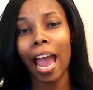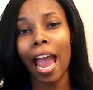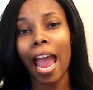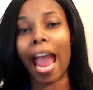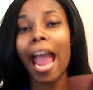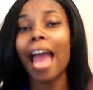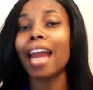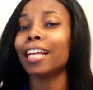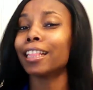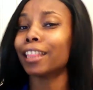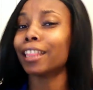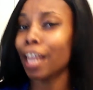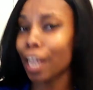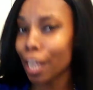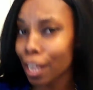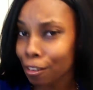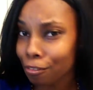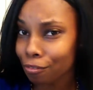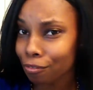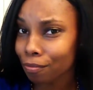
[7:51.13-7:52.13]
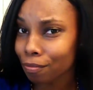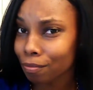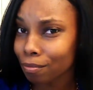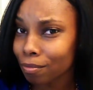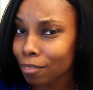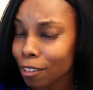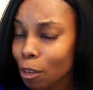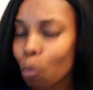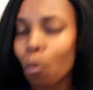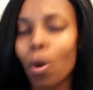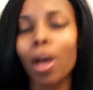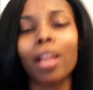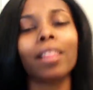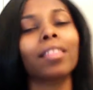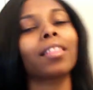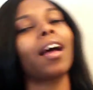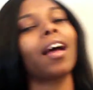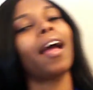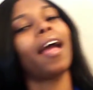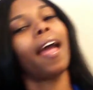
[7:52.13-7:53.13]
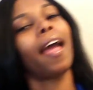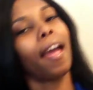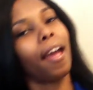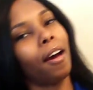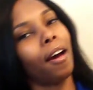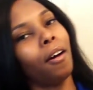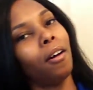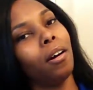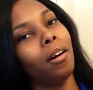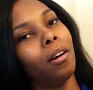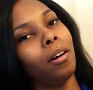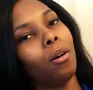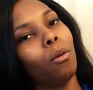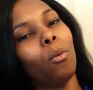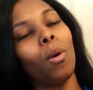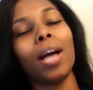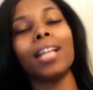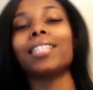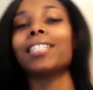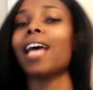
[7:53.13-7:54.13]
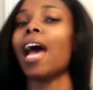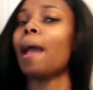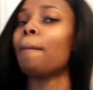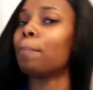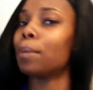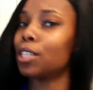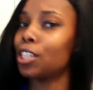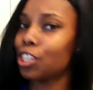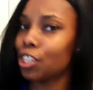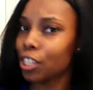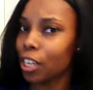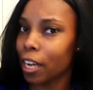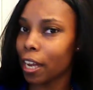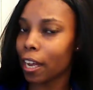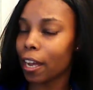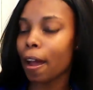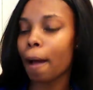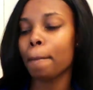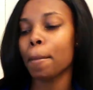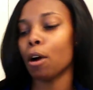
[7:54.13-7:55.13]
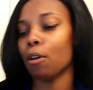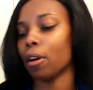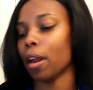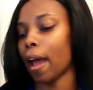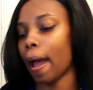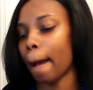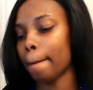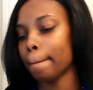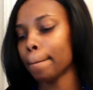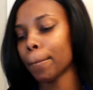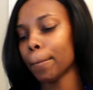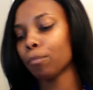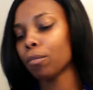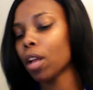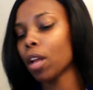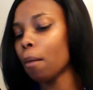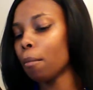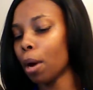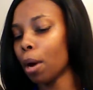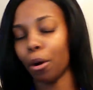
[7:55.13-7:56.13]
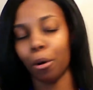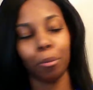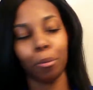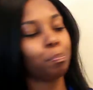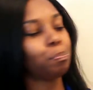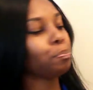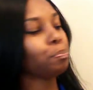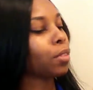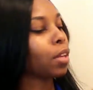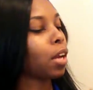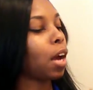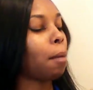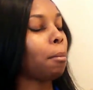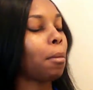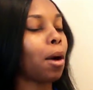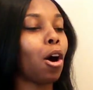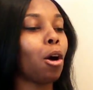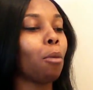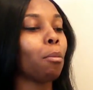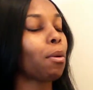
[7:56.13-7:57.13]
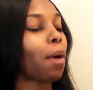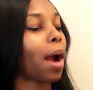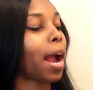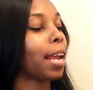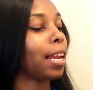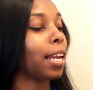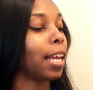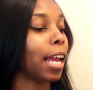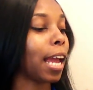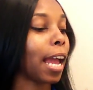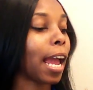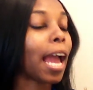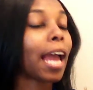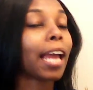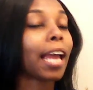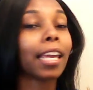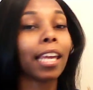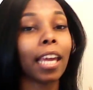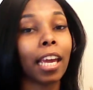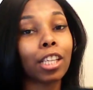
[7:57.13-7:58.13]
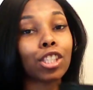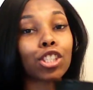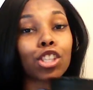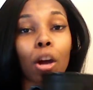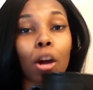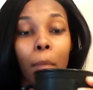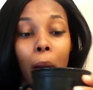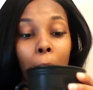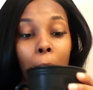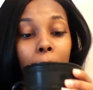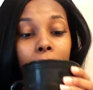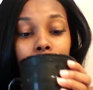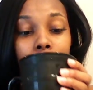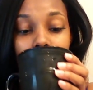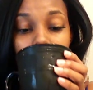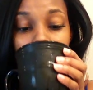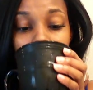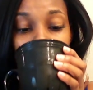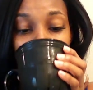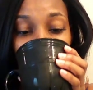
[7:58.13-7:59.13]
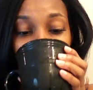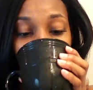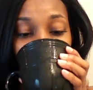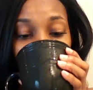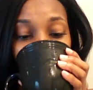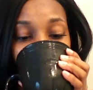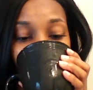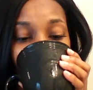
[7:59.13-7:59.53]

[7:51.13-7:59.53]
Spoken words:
and a thief? What the hell? What type of shit? Come on now. Come on. Come on, Mariah Lynn. Get your mama together.